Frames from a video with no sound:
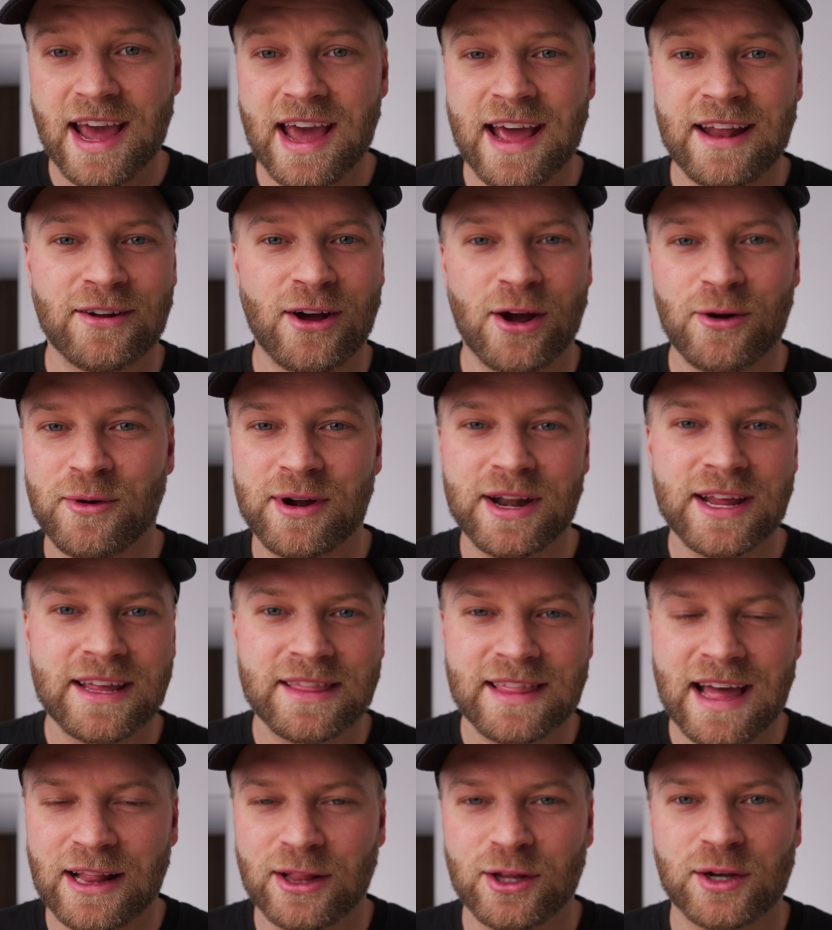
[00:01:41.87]
And already
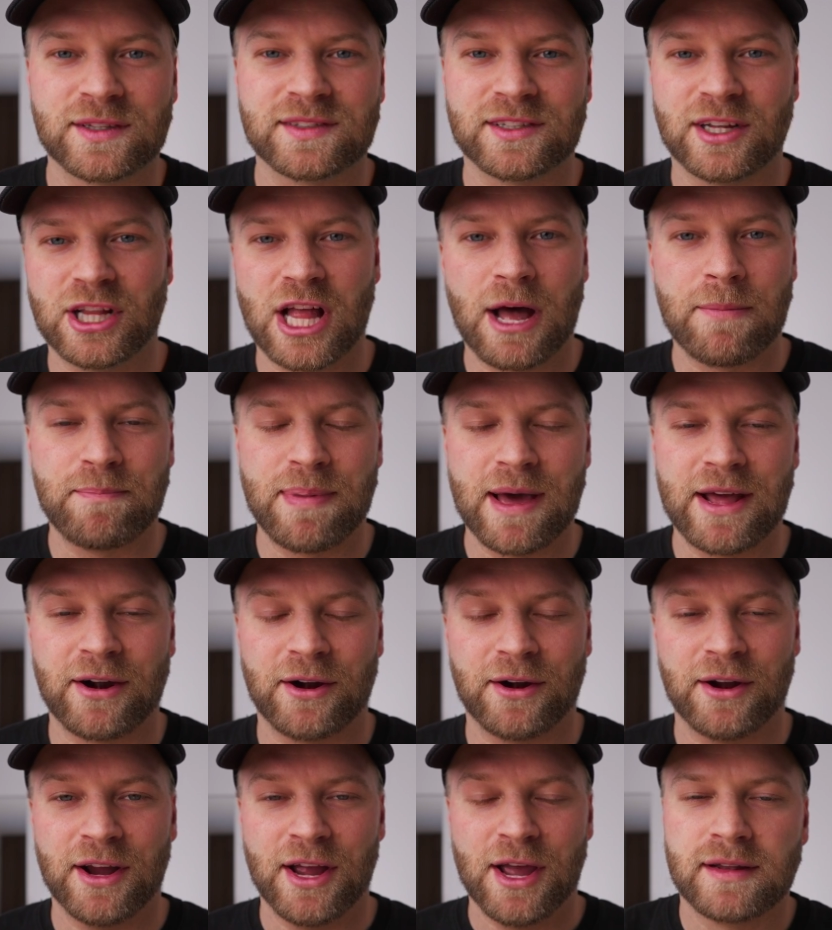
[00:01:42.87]
that looks a lot
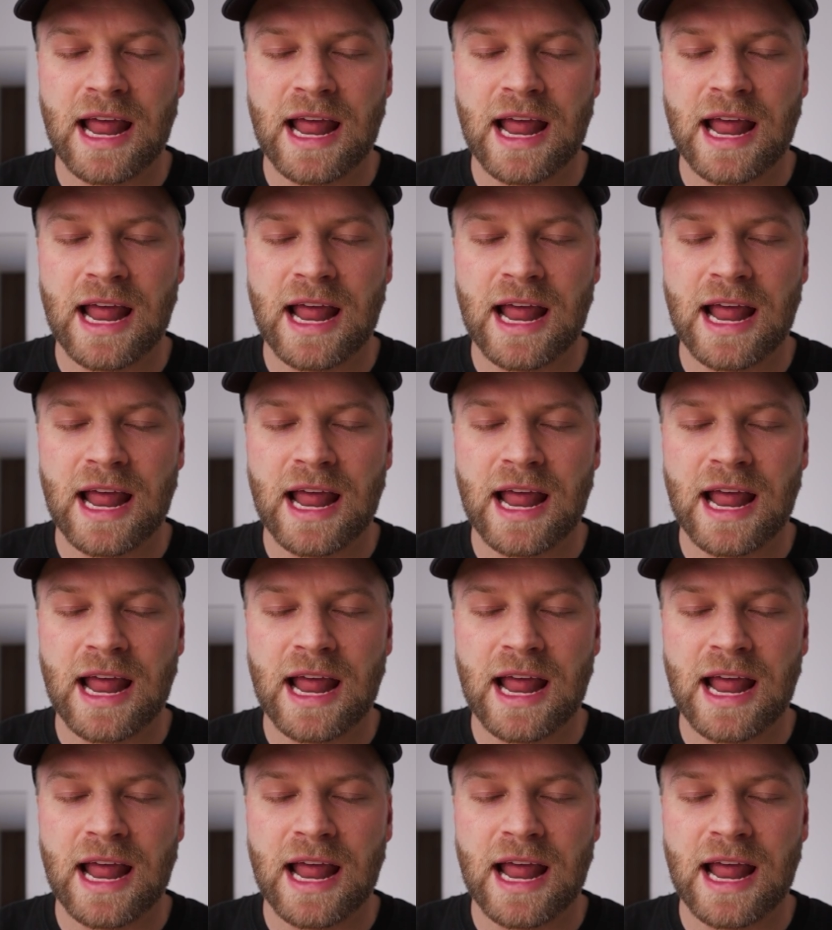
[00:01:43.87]
better.